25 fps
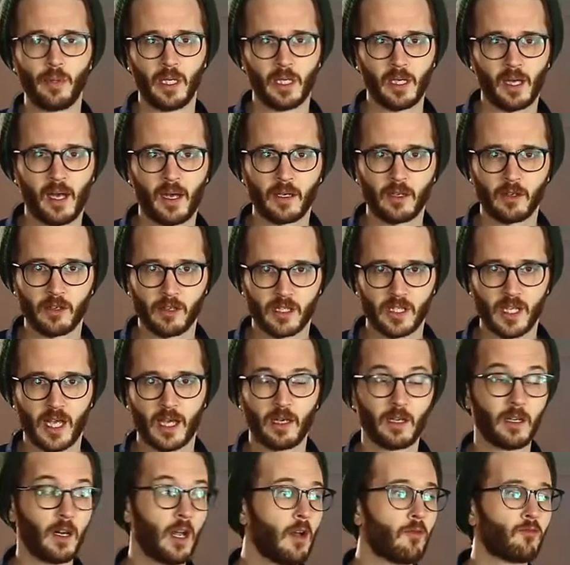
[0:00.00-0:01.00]
being on your
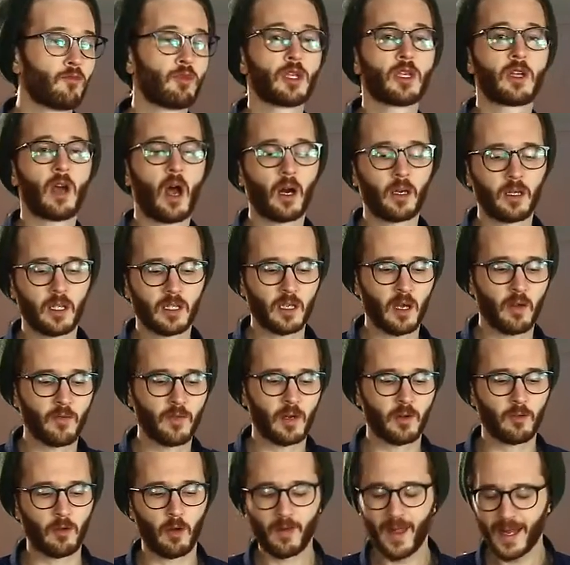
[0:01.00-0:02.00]
site, regardless of
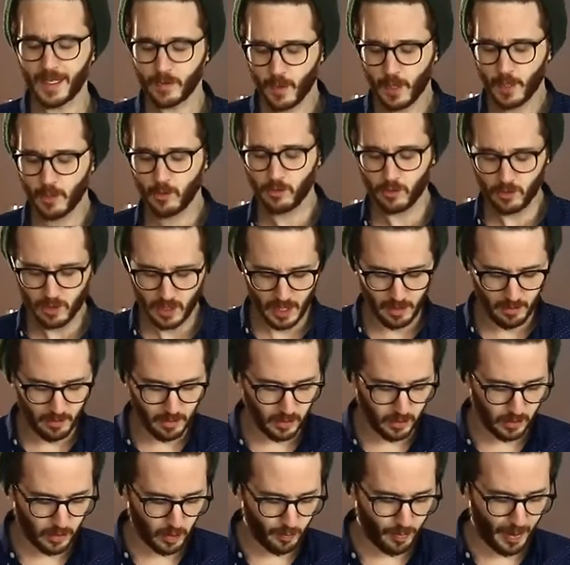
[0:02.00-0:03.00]
their role. That's why user
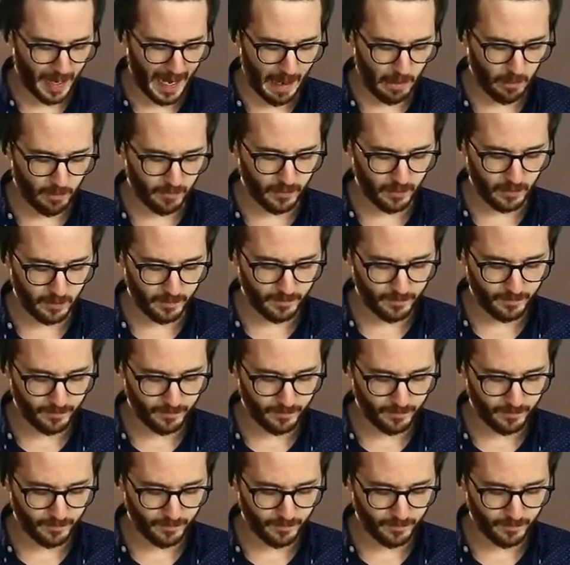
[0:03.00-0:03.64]
scenarios are so powerful.